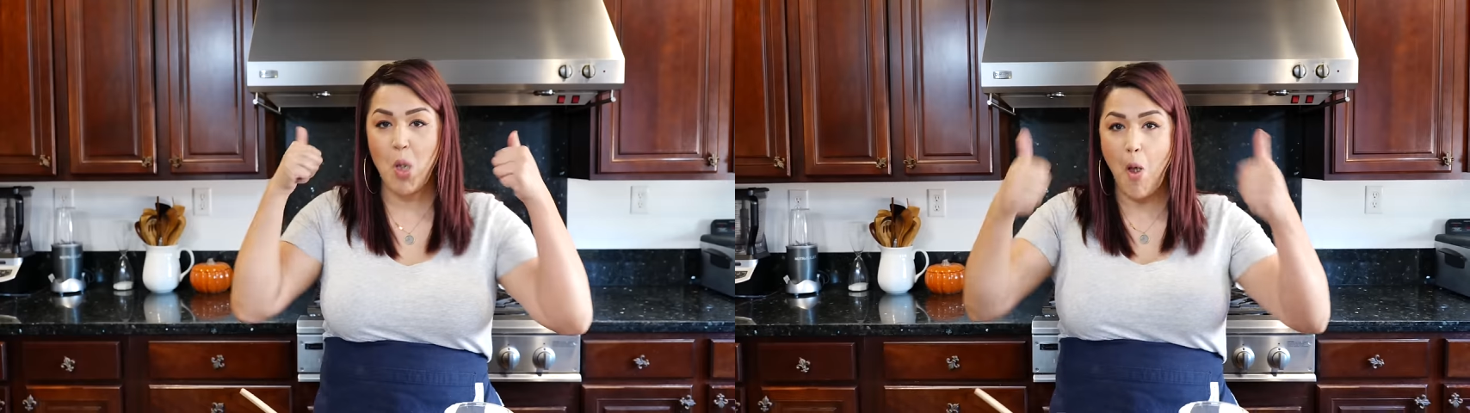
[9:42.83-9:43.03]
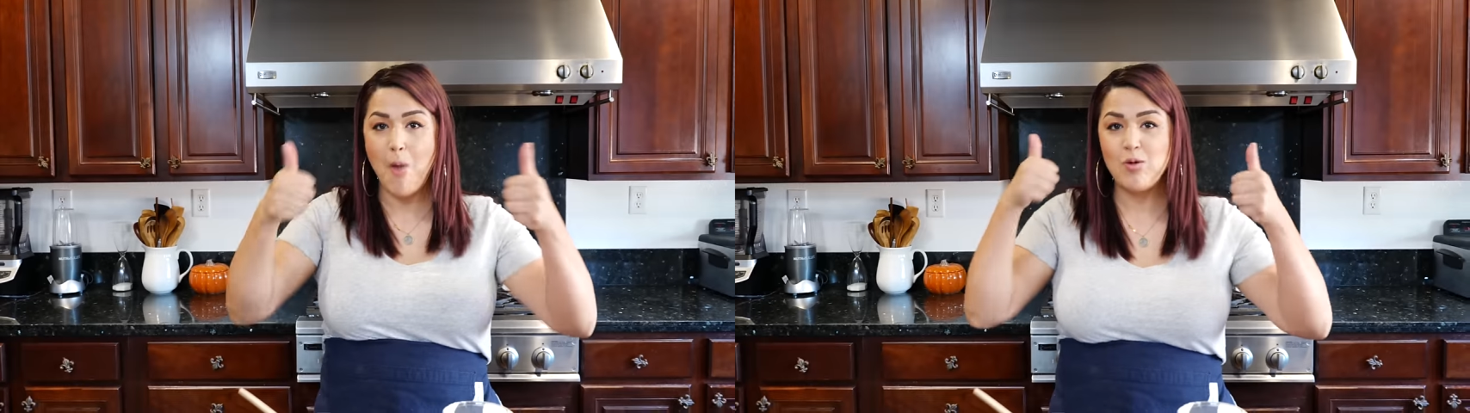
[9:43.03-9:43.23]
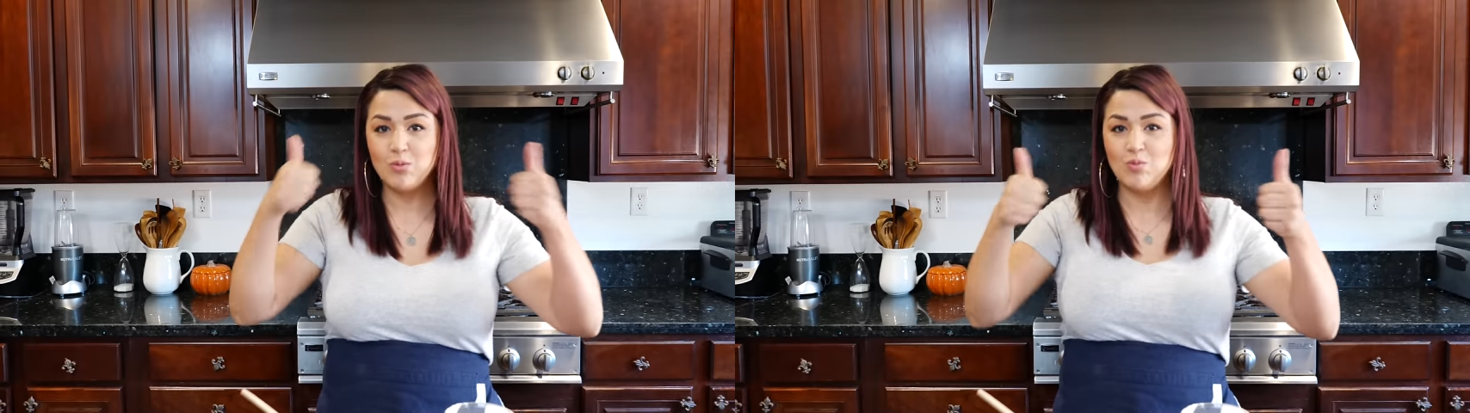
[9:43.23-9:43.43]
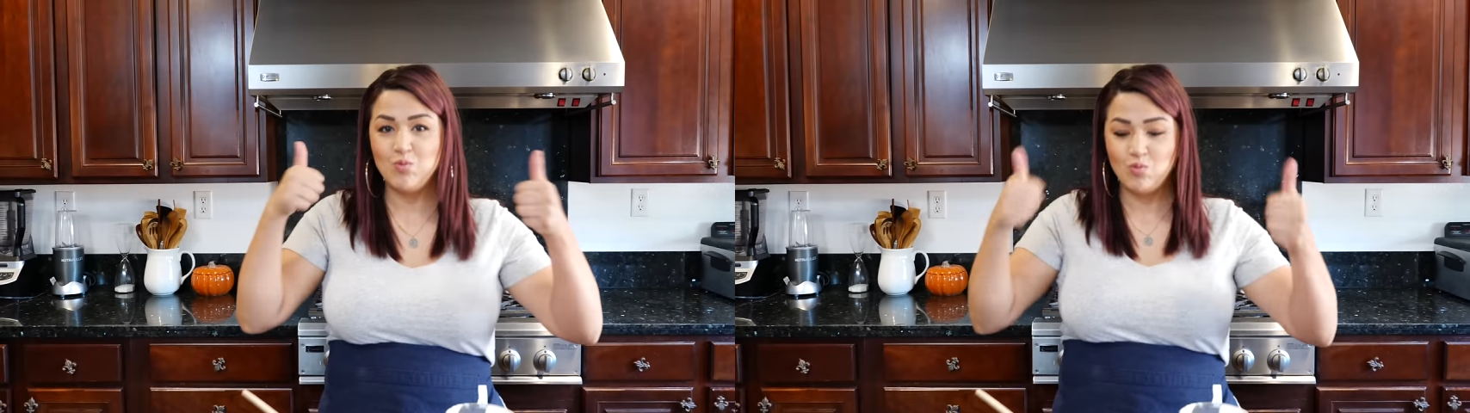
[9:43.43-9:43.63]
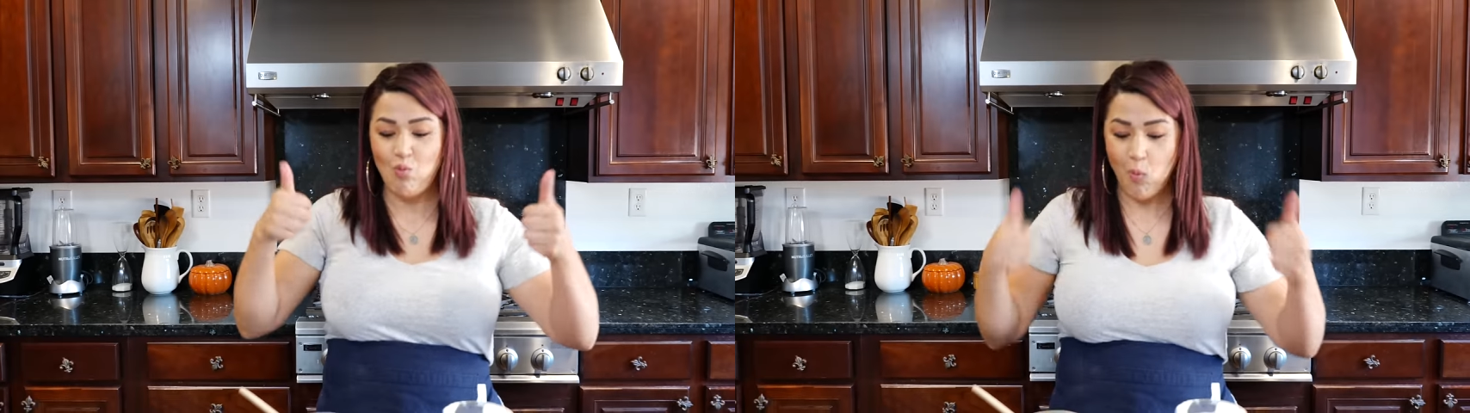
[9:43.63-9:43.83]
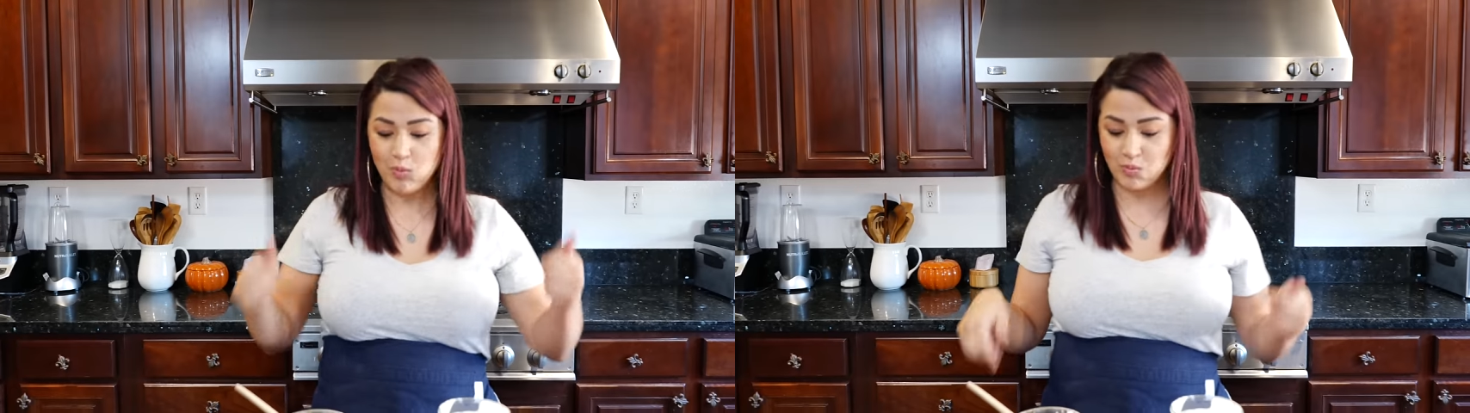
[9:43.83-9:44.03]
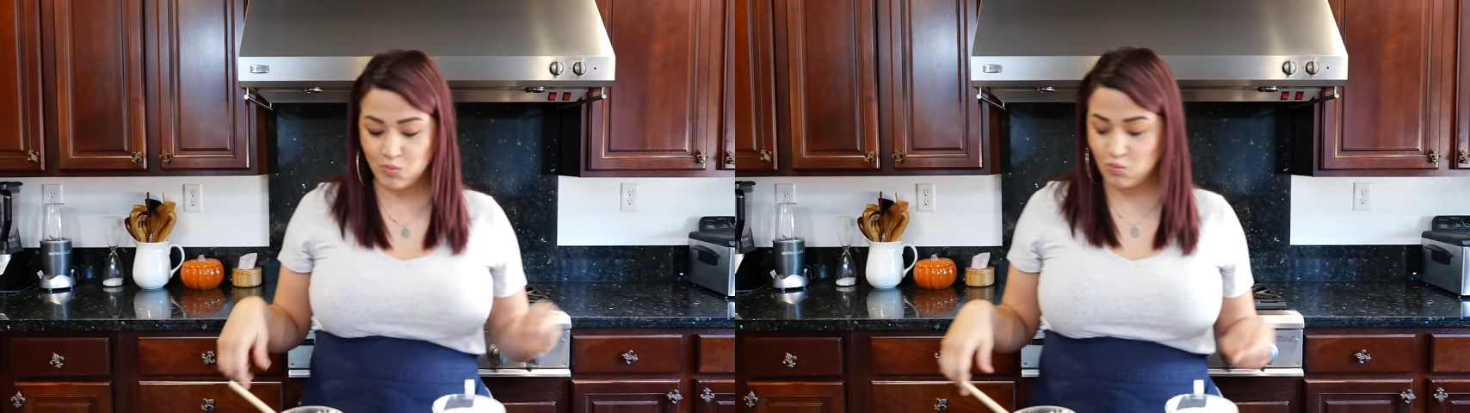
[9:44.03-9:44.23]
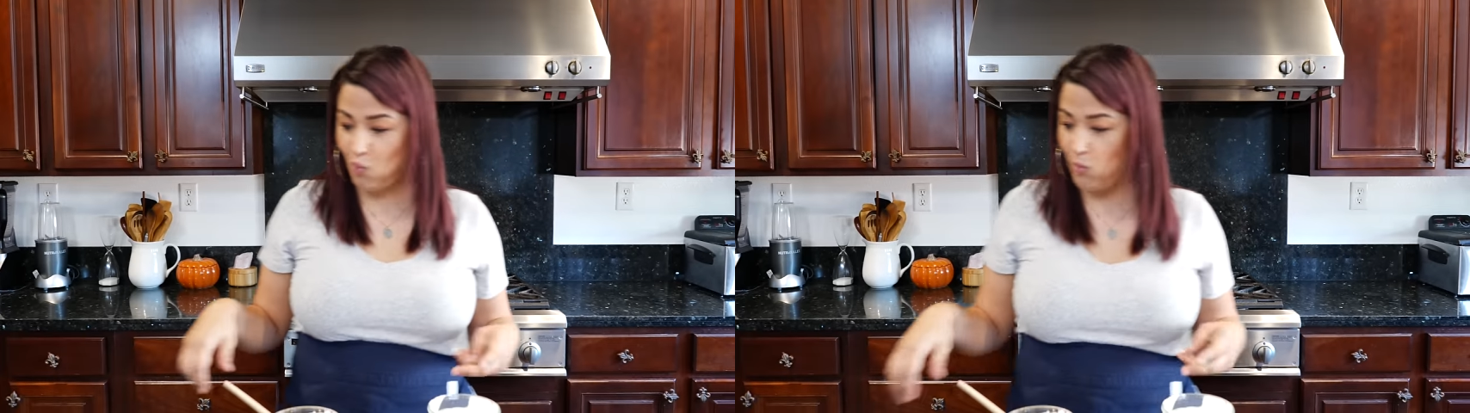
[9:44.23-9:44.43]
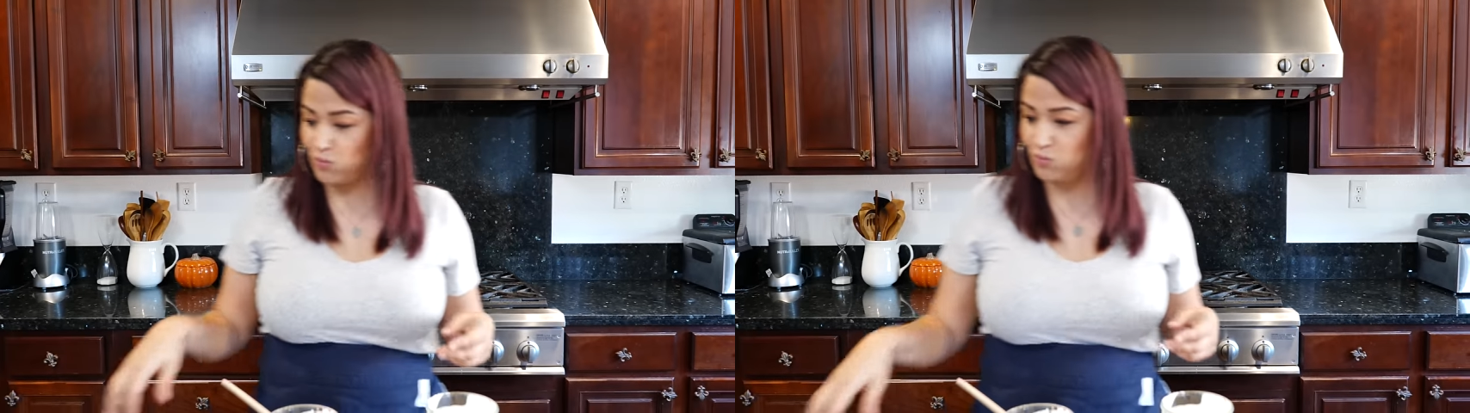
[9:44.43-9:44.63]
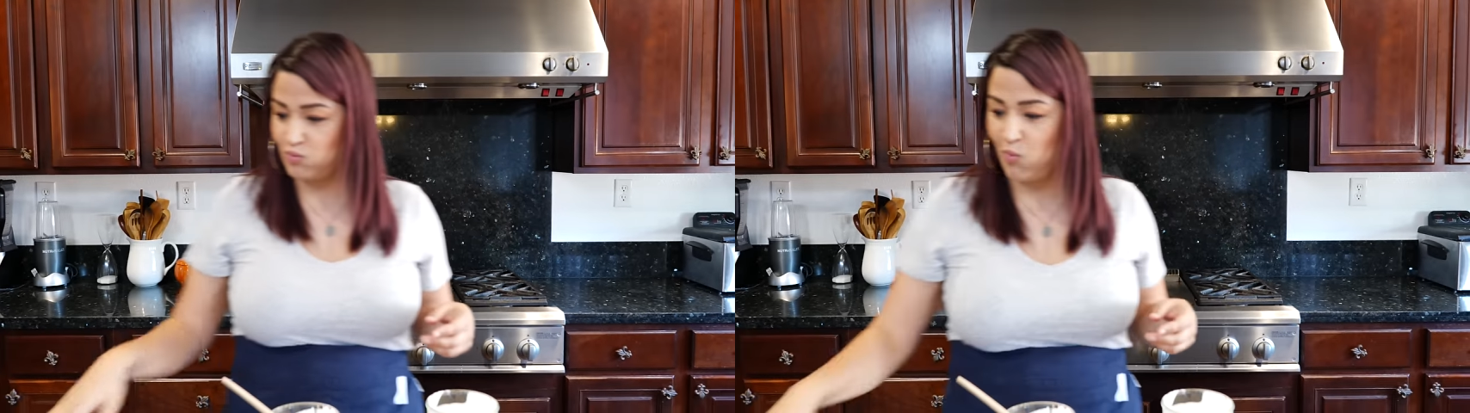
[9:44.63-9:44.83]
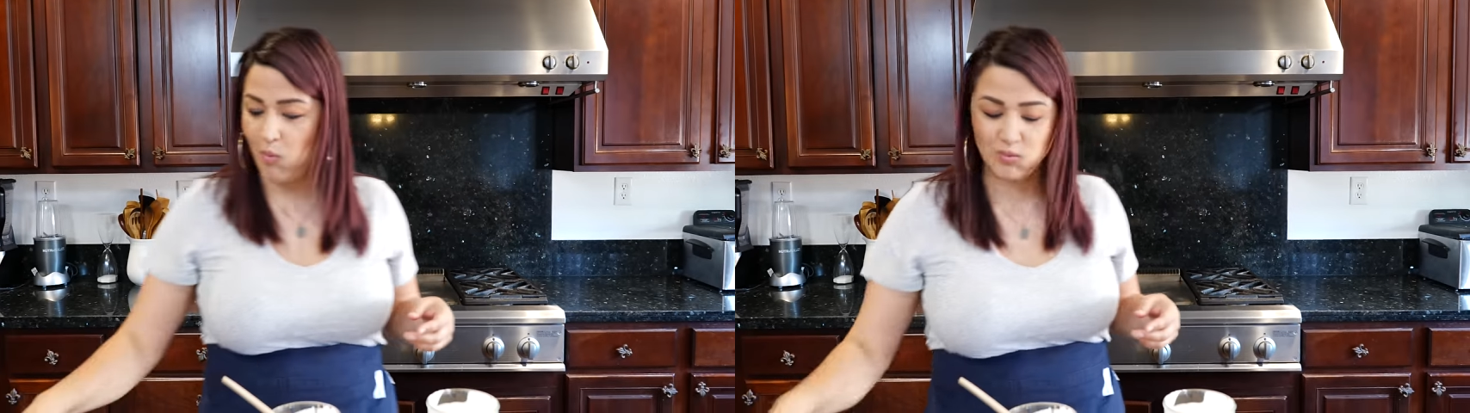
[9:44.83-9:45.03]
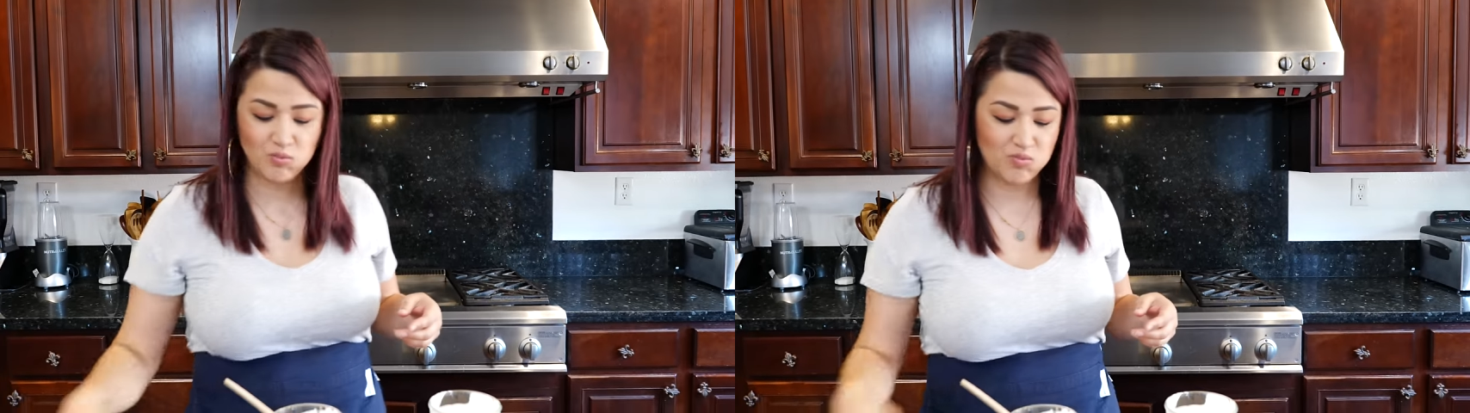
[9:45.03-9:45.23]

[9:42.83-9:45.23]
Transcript: That's better than them ant logs I used to eat at school.